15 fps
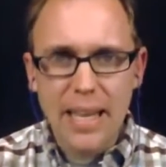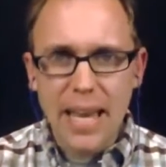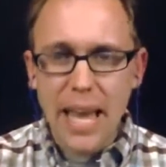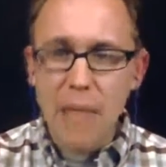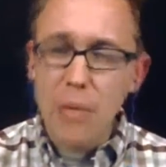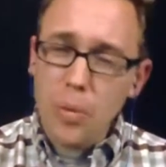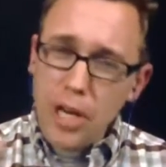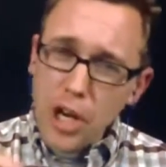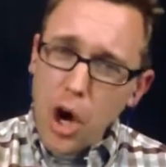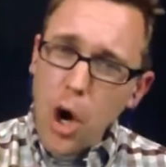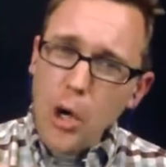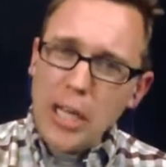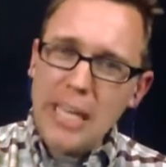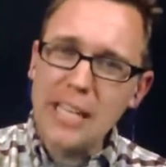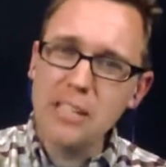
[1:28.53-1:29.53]
And when we
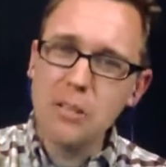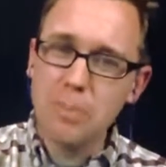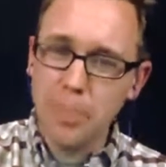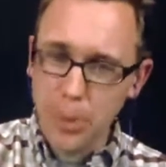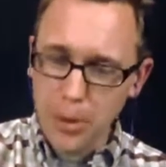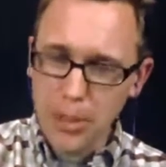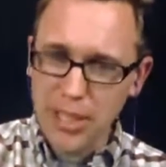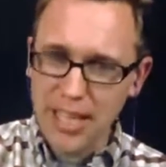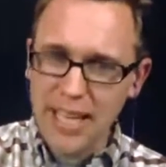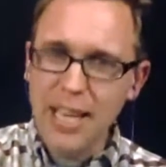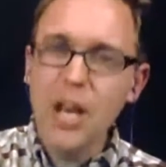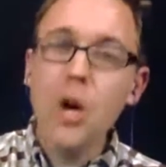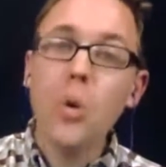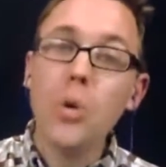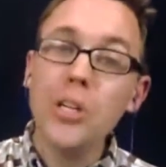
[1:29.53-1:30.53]
call kids bully,
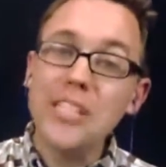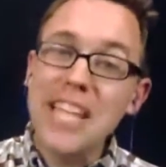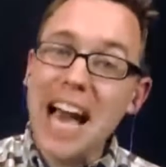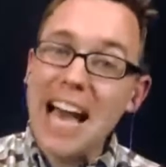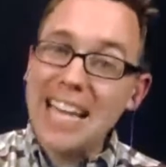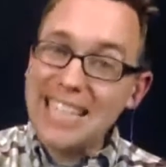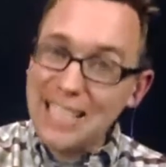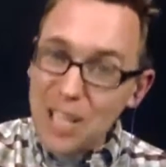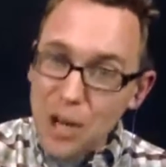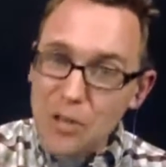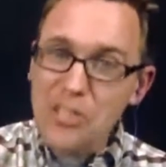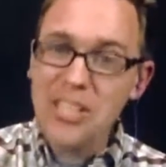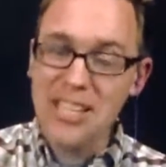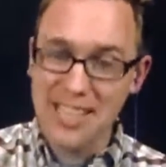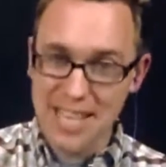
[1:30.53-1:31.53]
we're
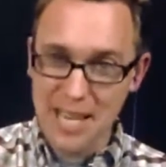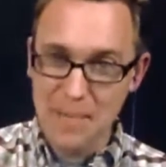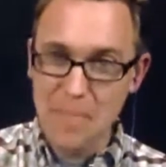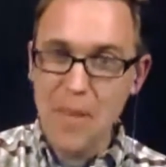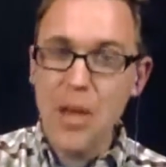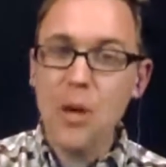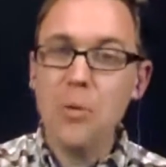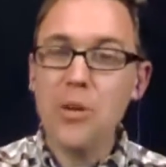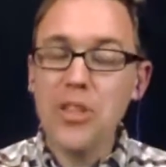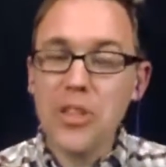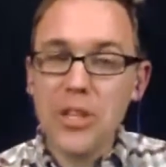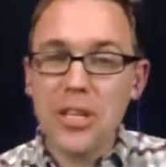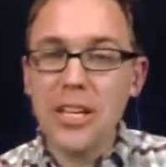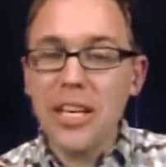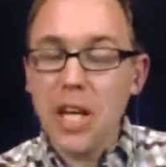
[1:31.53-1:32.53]
diagnosing them with
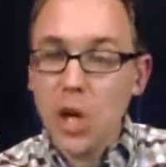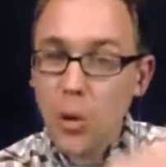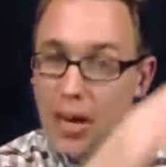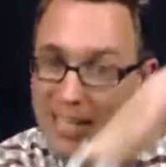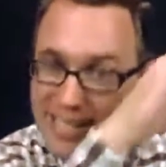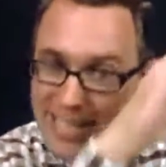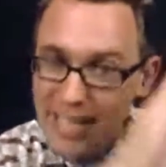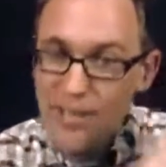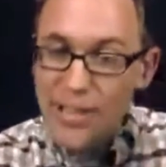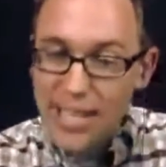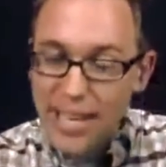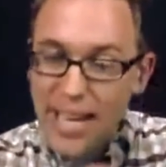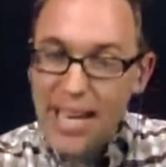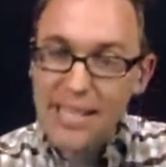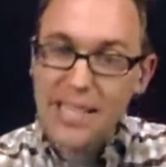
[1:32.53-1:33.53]
the
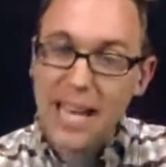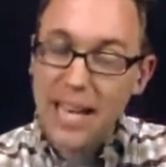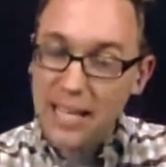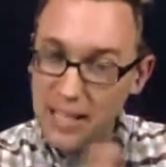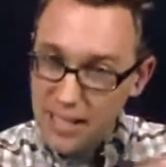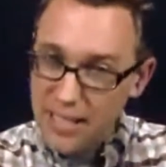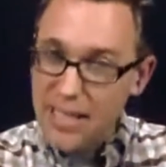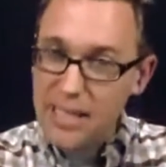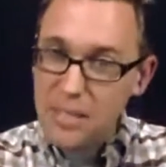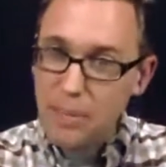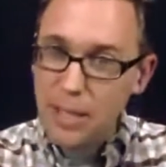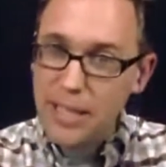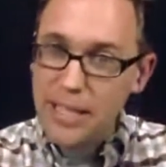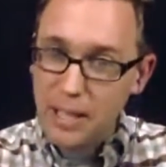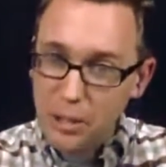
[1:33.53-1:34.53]
criteria, as I
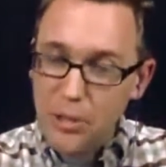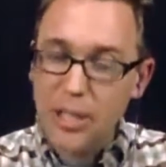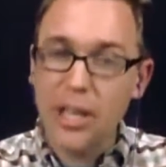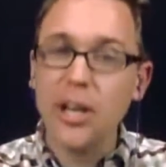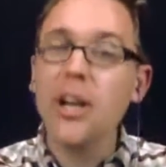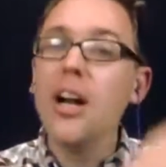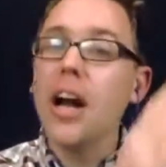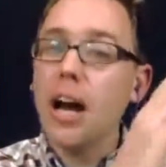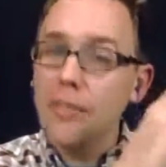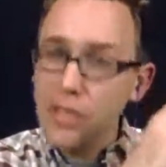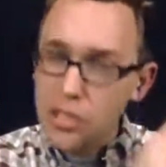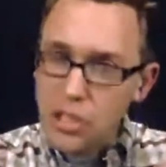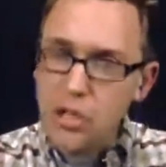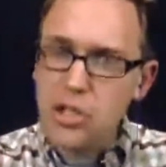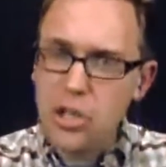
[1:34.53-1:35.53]
explained earlier, of a
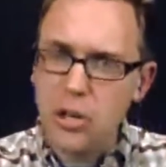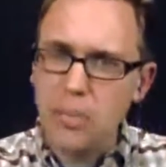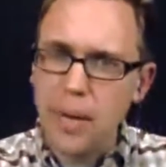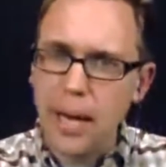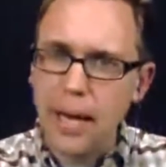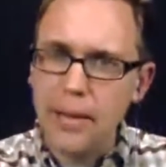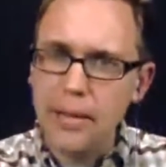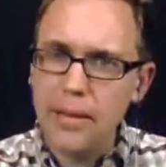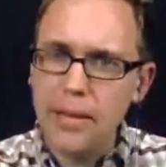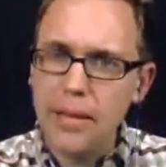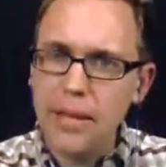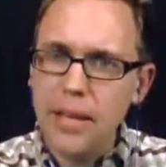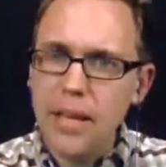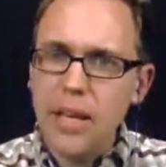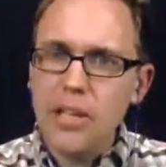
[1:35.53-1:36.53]
sociopath.
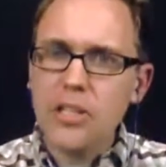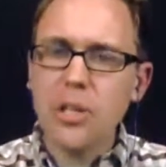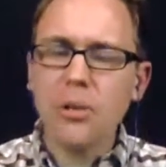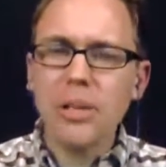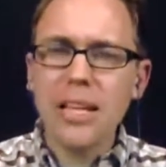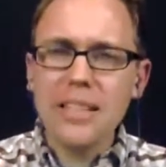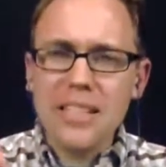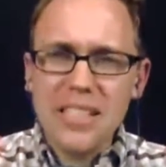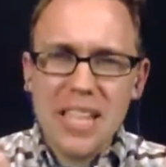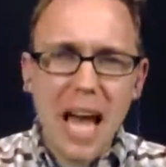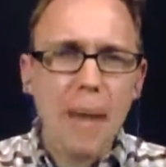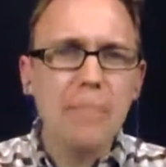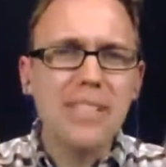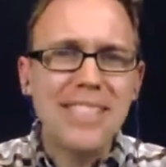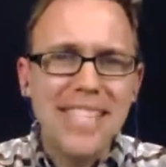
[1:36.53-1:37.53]
So let's
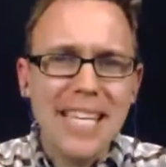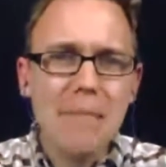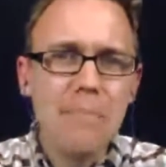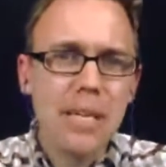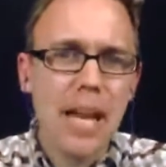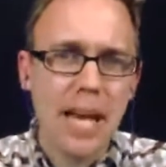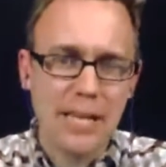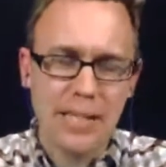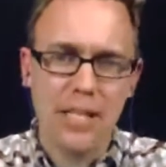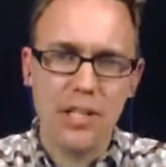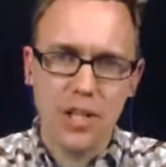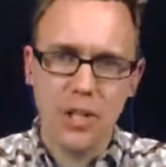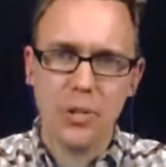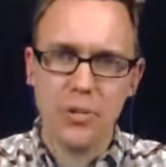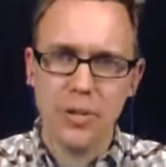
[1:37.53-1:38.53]
stop demonizing
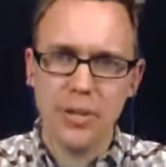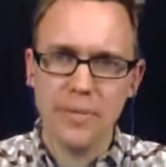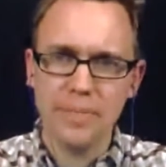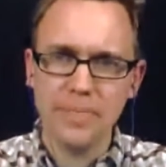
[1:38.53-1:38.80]
children.